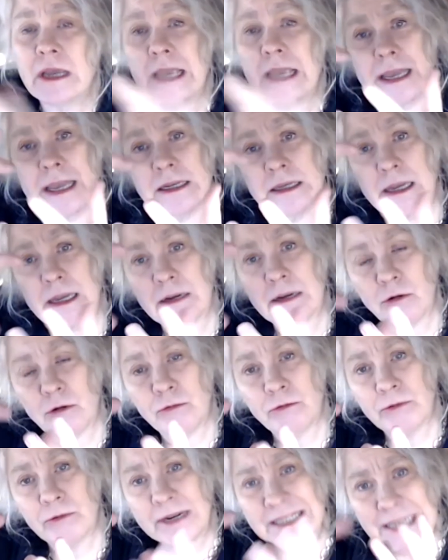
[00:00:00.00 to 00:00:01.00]
and yet
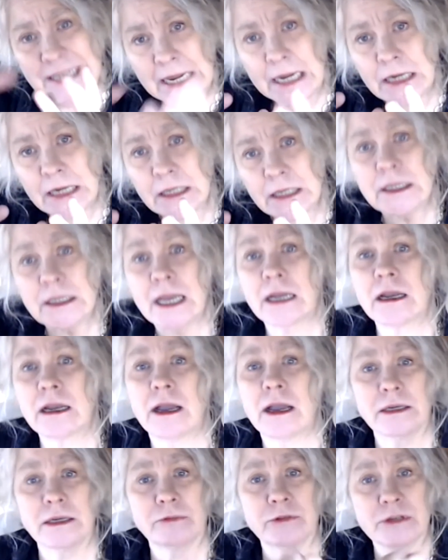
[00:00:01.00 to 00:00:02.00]
retaining that
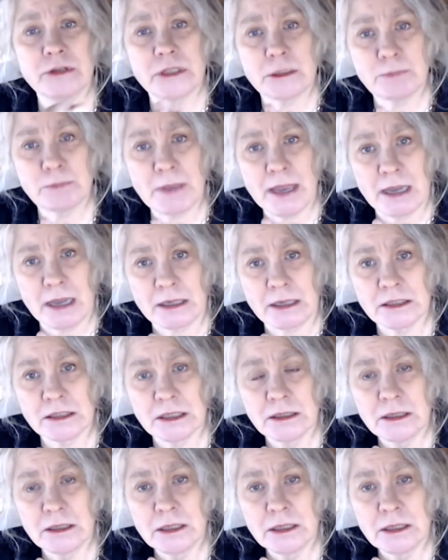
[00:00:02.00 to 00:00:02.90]
kind of respect